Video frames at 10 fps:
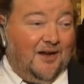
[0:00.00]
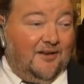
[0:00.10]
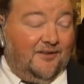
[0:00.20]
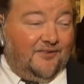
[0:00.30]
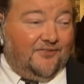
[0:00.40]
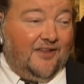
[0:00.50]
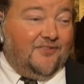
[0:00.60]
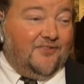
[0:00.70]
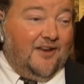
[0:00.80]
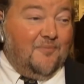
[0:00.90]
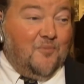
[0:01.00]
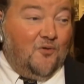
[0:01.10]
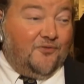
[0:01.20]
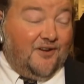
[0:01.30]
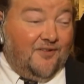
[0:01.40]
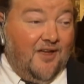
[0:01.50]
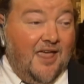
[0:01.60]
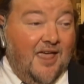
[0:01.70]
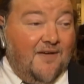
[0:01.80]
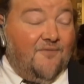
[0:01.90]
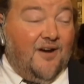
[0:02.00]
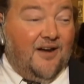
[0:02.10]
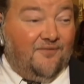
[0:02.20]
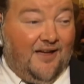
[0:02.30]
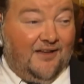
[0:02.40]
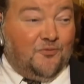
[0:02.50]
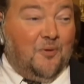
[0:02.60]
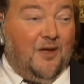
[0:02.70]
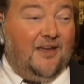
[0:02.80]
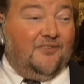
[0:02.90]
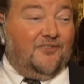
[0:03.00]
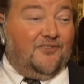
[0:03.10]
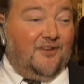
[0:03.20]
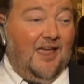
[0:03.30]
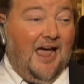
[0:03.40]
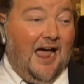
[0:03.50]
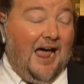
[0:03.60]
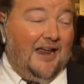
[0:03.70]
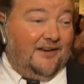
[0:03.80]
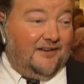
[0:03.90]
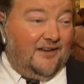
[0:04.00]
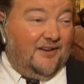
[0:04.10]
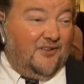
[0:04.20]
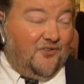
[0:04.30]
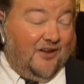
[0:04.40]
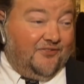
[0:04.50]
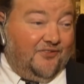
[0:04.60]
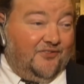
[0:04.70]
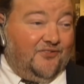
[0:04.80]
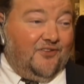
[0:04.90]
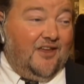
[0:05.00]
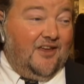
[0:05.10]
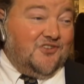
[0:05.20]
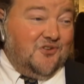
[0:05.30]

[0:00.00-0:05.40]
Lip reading: hospice this afternoon following a brief illness. Sandra Hurley, RTE